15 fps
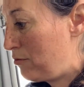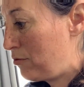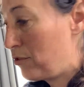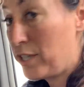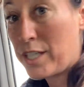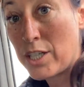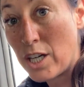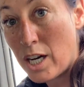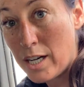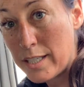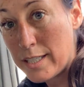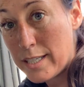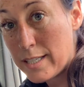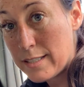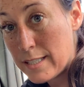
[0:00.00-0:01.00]
freaking hot
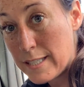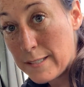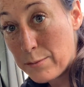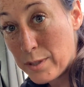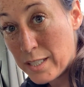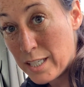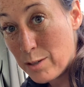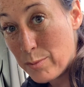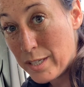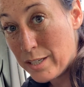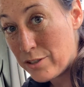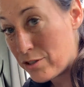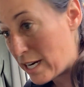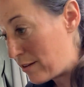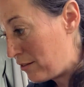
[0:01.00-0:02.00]
it is. We're going to be
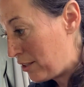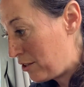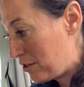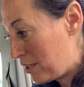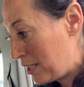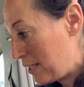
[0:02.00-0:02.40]
traveling during the